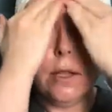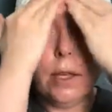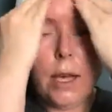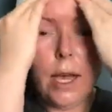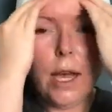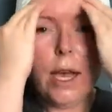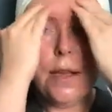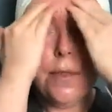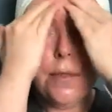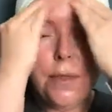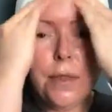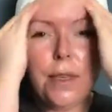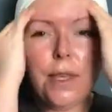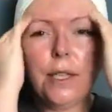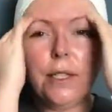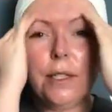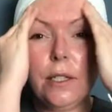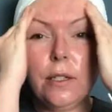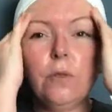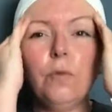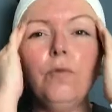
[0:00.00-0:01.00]
And
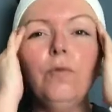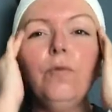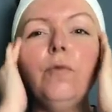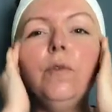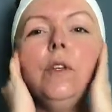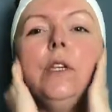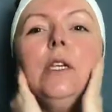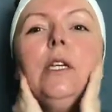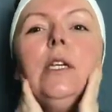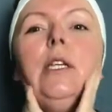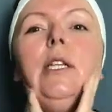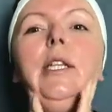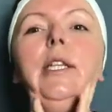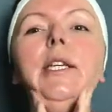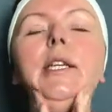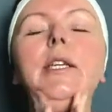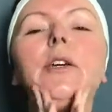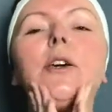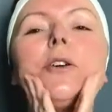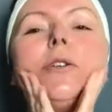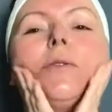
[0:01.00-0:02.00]
this is really
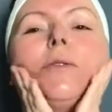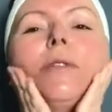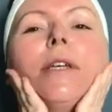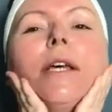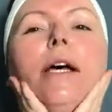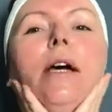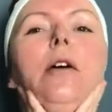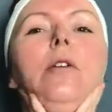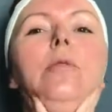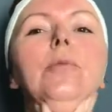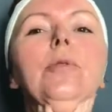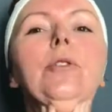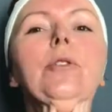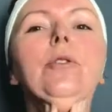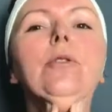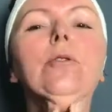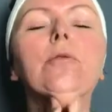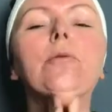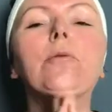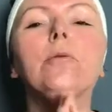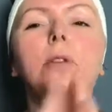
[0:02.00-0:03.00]
going to help
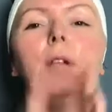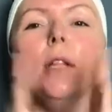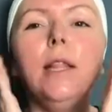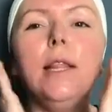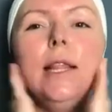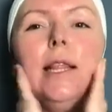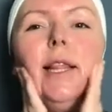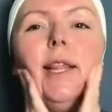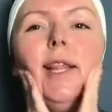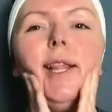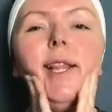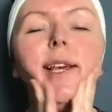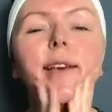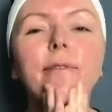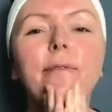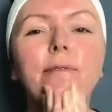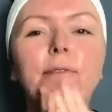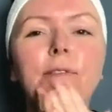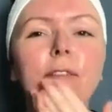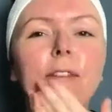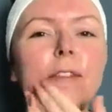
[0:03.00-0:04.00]
to
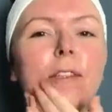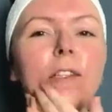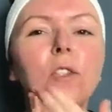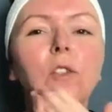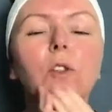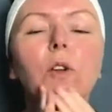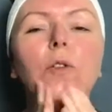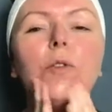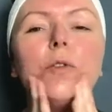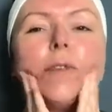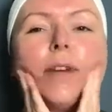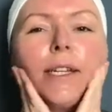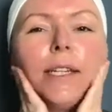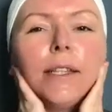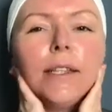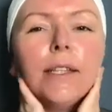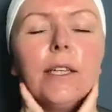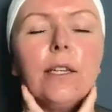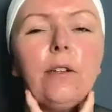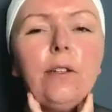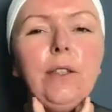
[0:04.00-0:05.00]
lift and dissolve
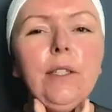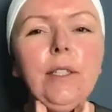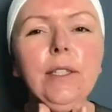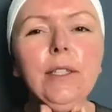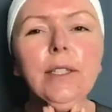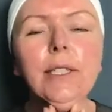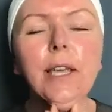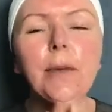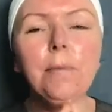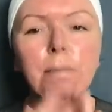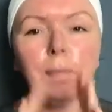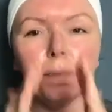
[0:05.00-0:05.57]
anything on the skin.